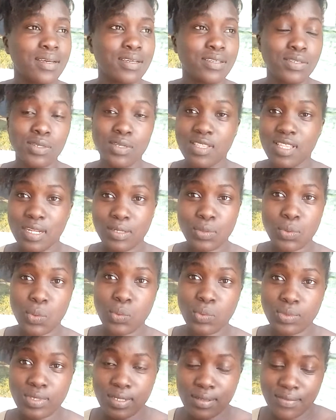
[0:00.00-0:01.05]
You know that
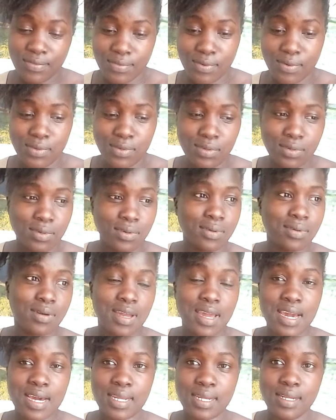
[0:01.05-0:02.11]
cocotten for,
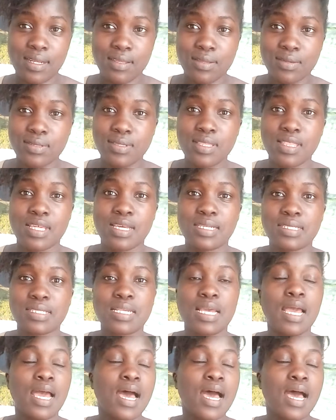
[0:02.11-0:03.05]
carrying those things.